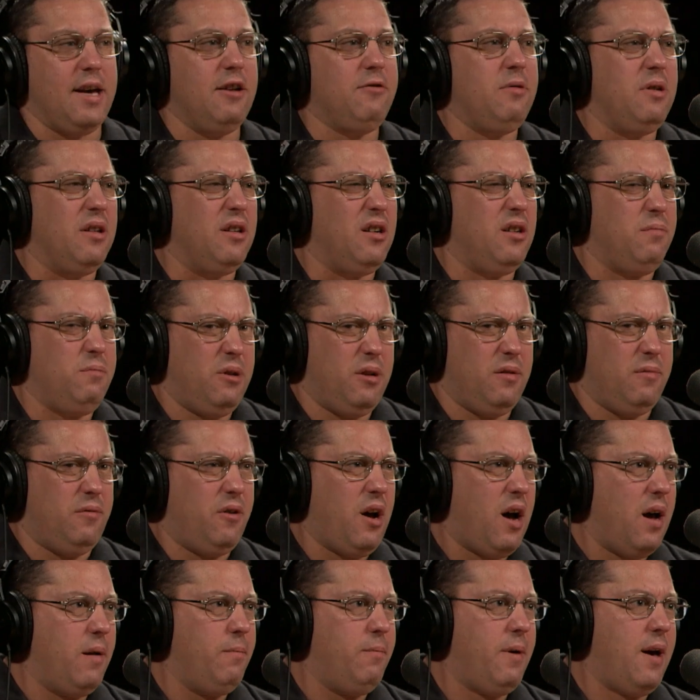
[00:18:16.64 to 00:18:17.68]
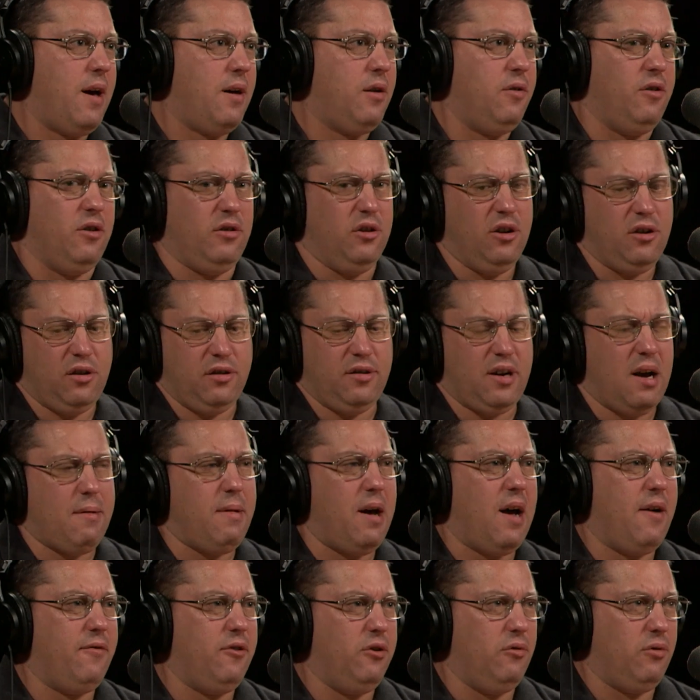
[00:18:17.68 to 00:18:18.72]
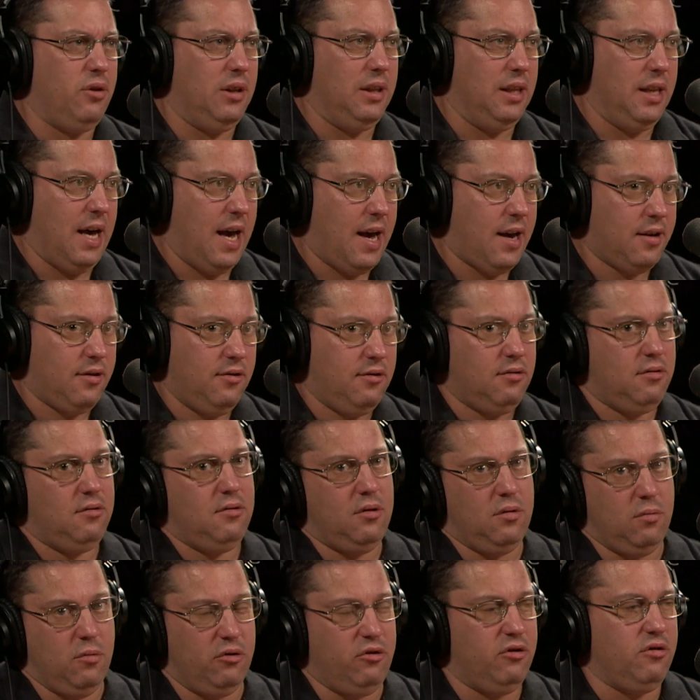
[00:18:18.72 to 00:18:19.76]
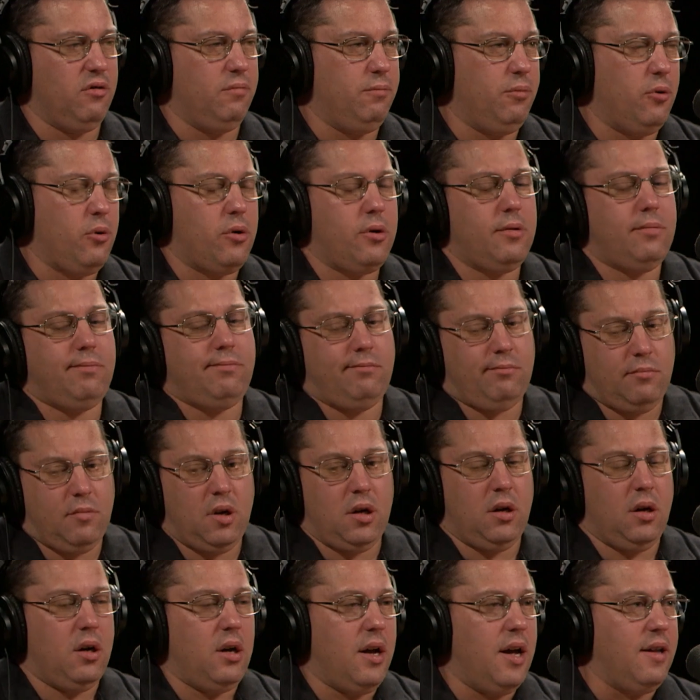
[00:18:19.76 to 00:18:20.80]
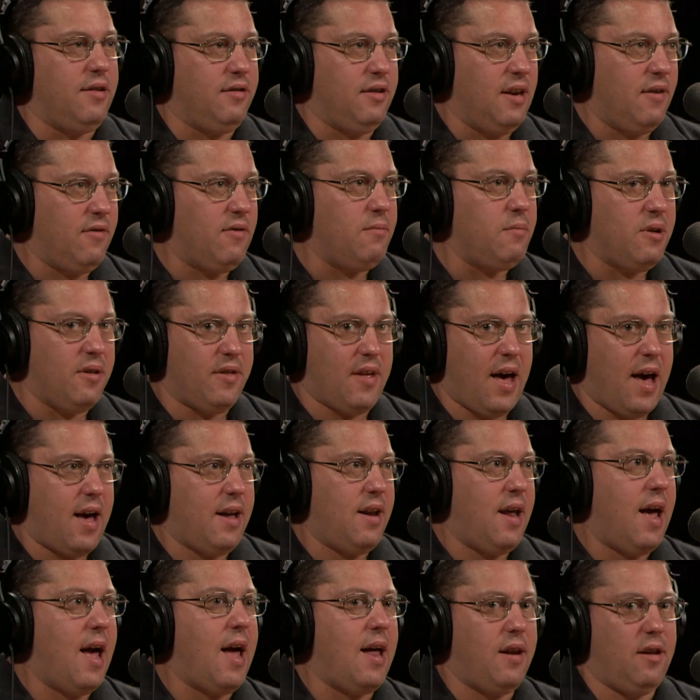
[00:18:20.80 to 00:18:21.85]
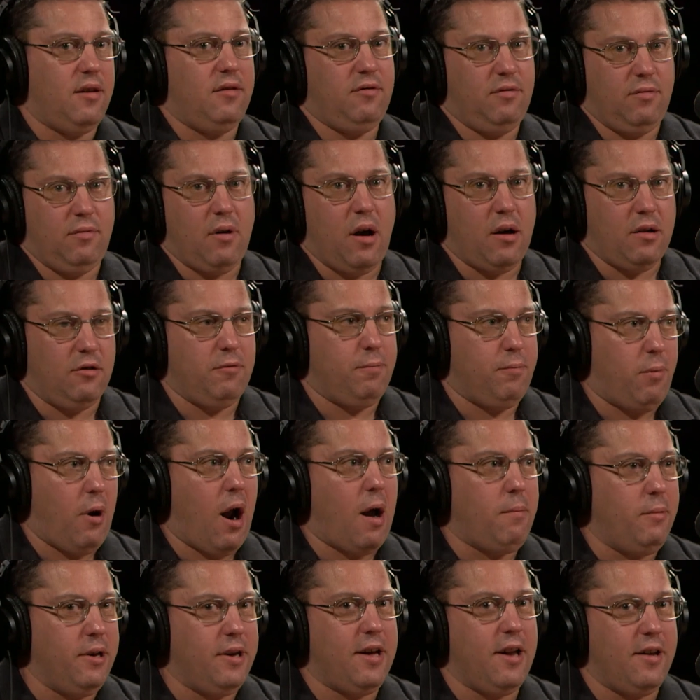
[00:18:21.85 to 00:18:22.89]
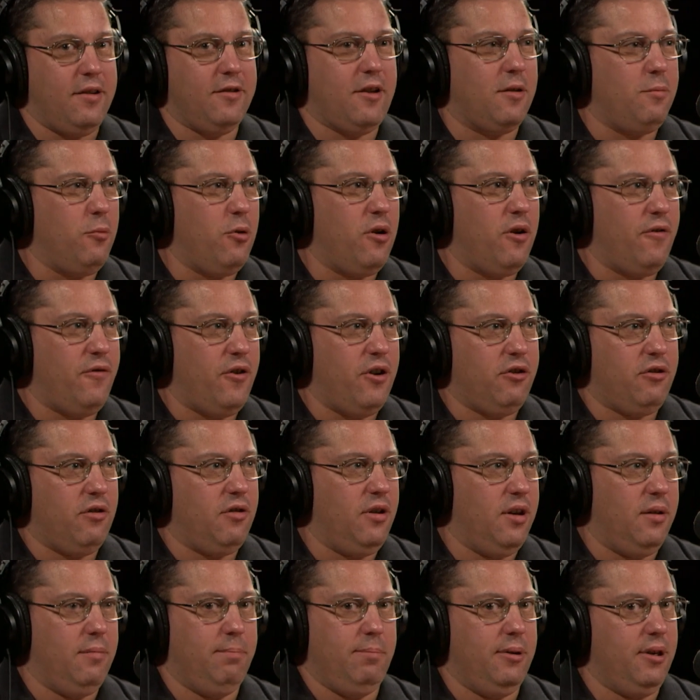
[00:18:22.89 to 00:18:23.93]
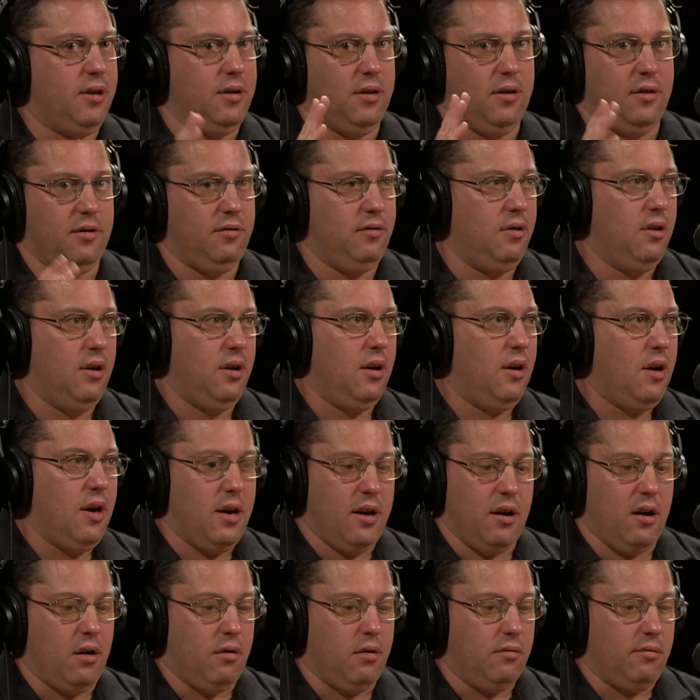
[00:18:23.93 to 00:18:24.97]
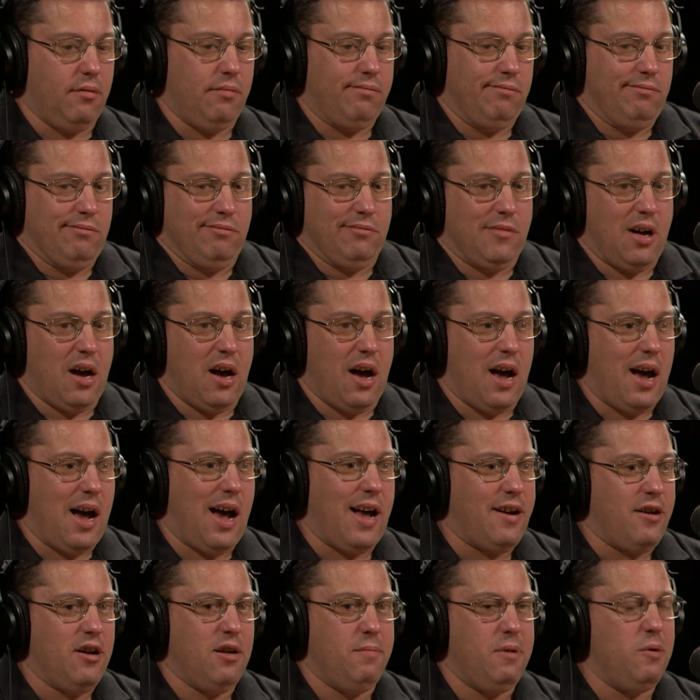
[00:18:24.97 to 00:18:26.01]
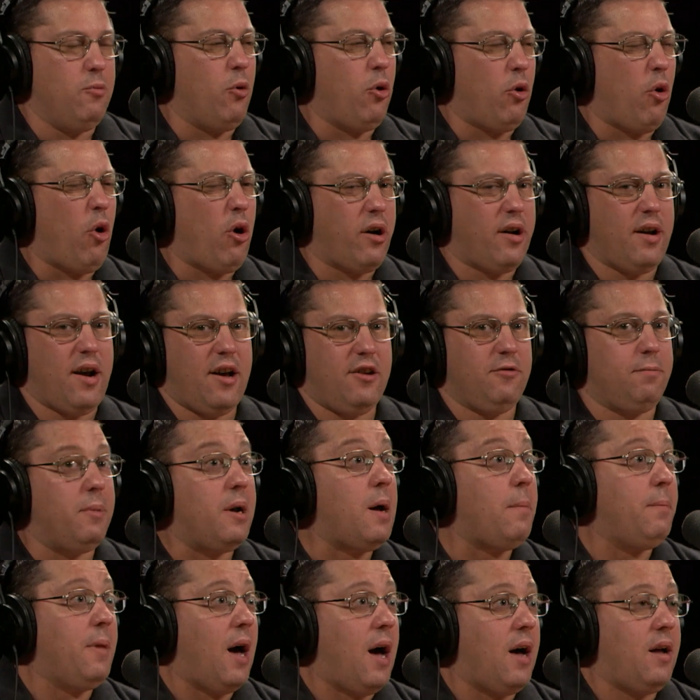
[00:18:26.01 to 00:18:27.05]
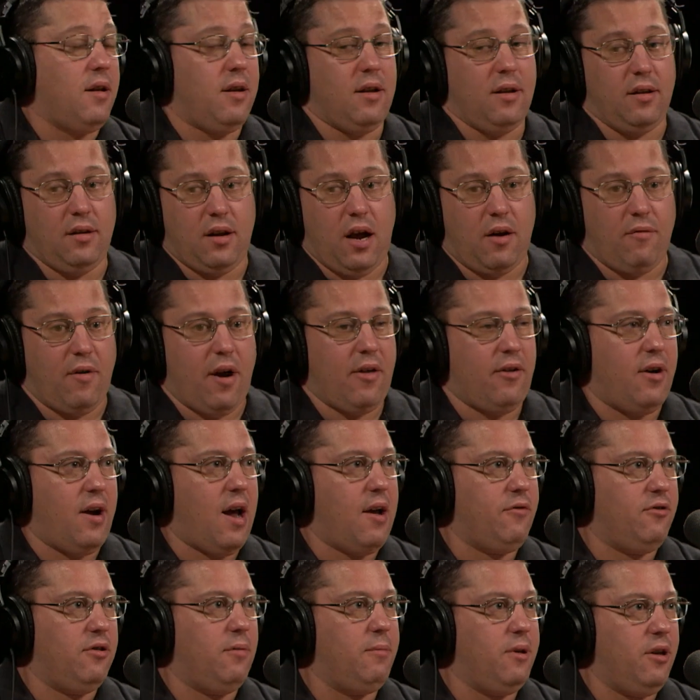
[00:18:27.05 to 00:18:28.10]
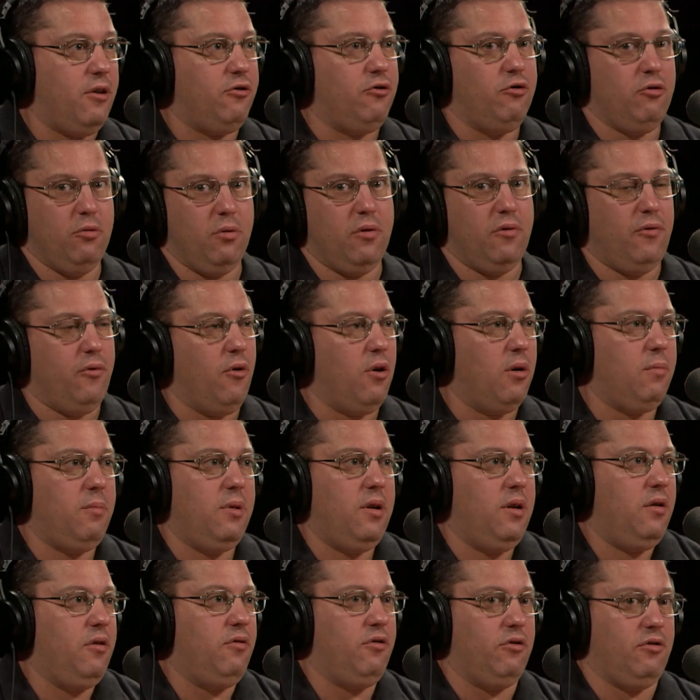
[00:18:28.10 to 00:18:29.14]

It gives me a little bit of time back. The little time I have to relax, which is important, it's giving me that, and it's probably getting done more efficiently because I could be more organized, but I'm not, and I'd rather have somebody else do it for me.